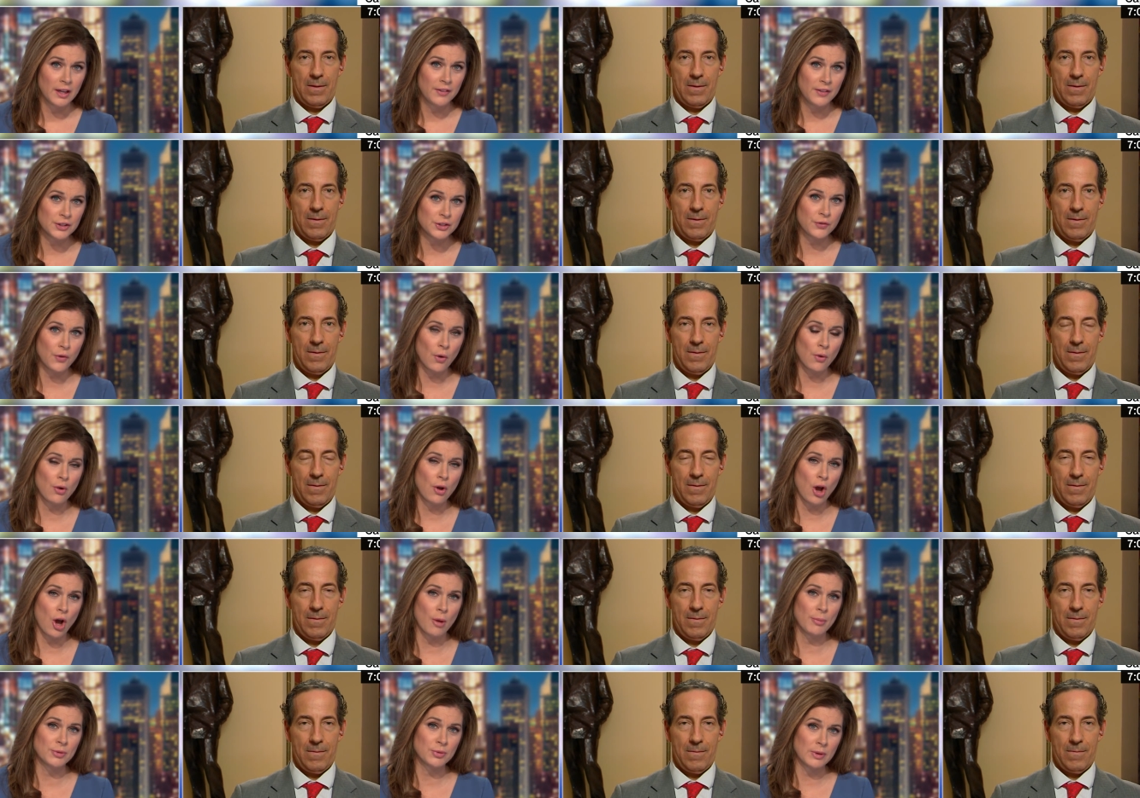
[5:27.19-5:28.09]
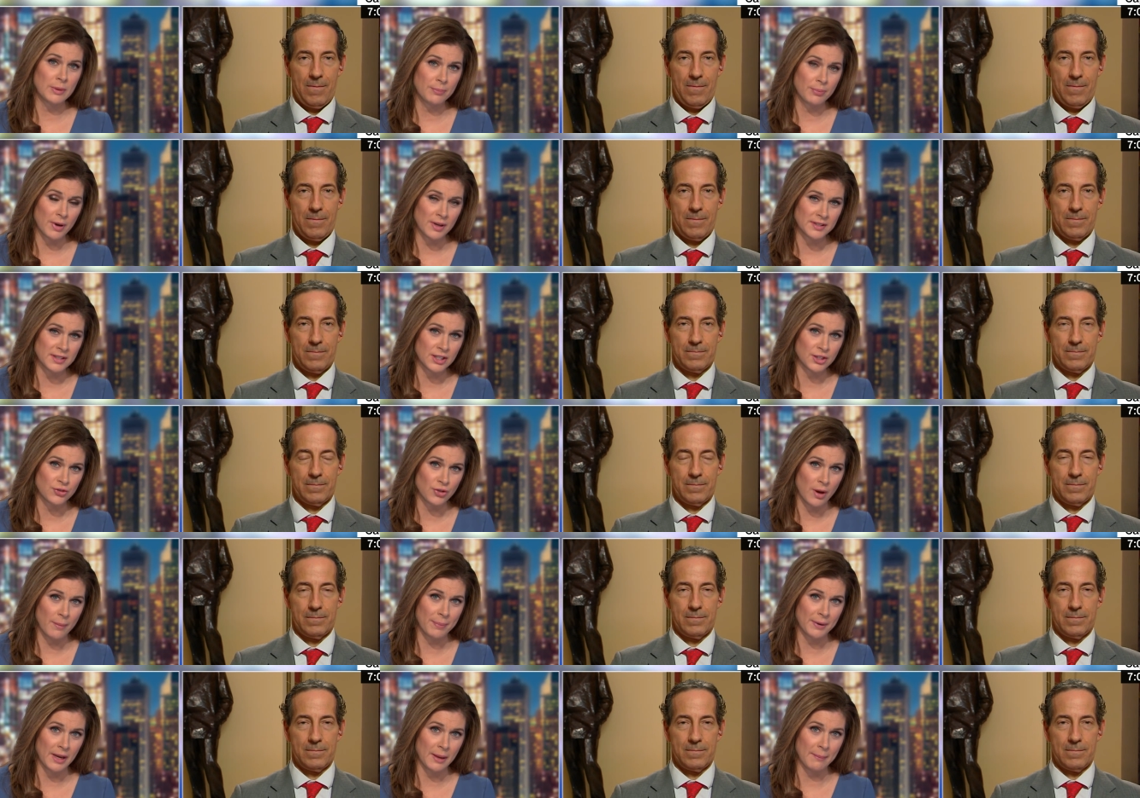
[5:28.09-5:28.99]
Speaker 1: this phone call between President
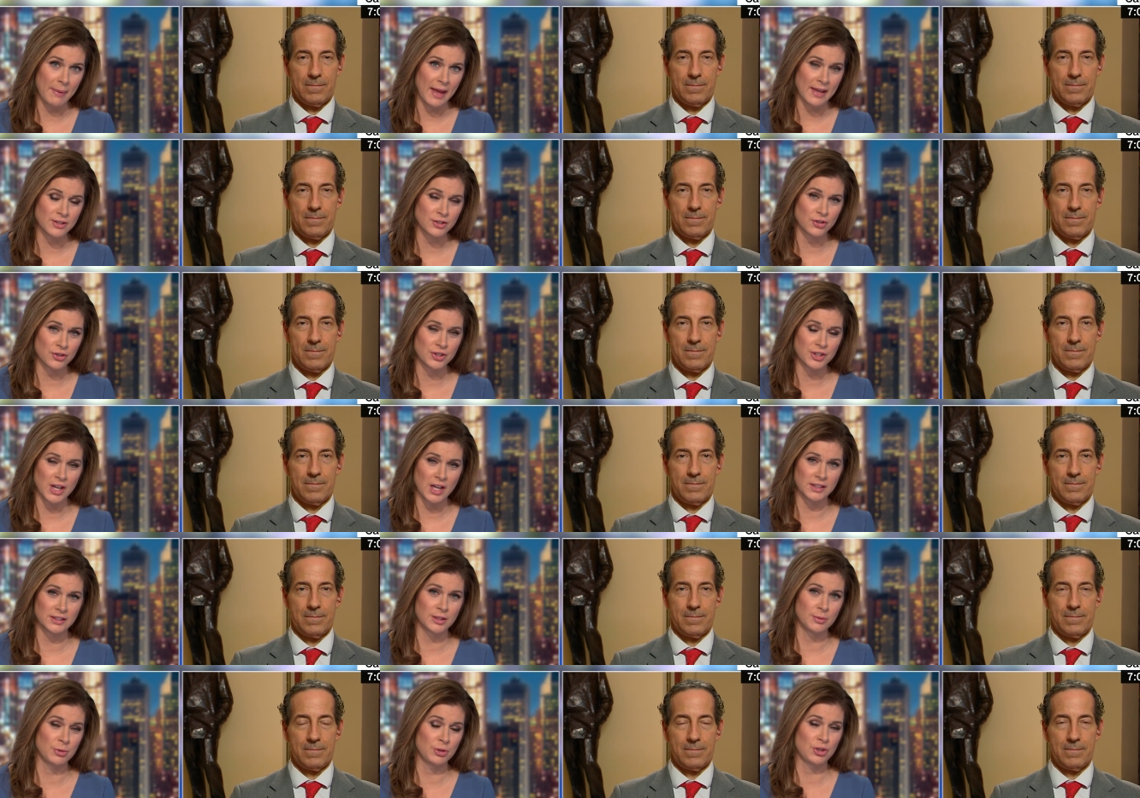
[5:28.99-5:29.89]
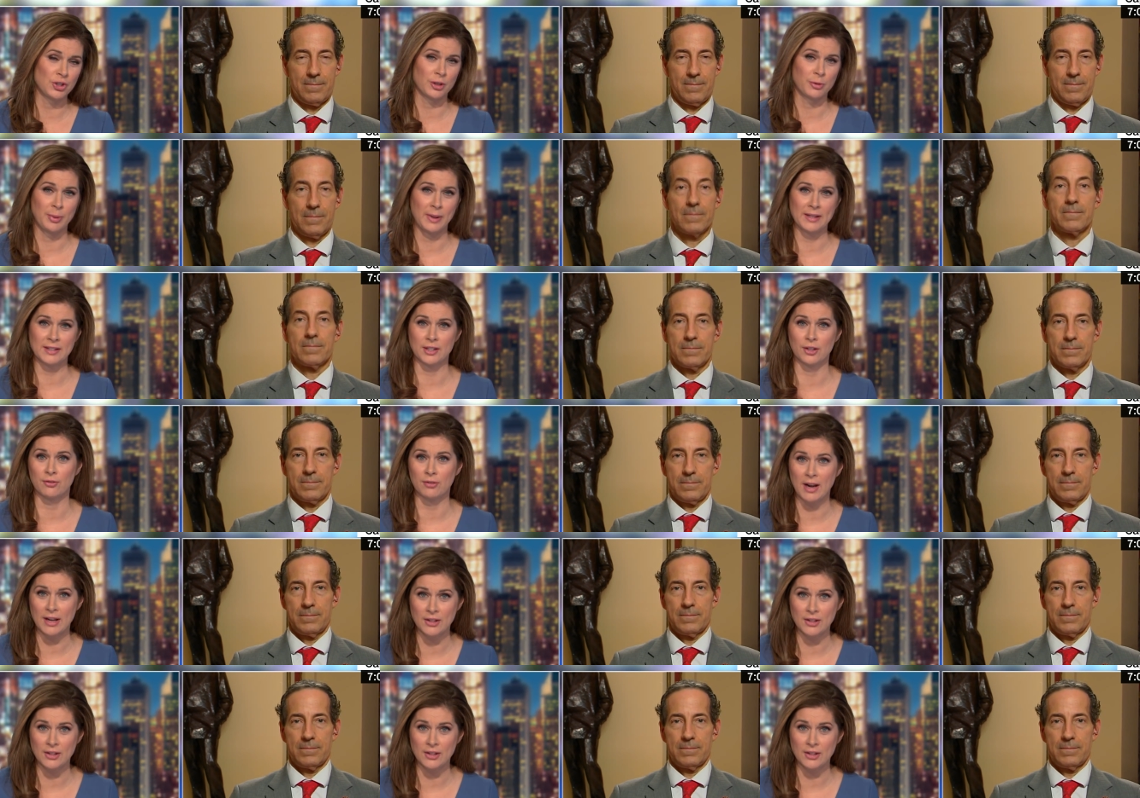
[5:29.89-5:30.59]
Trump and Ambassador Sondland, which took place in a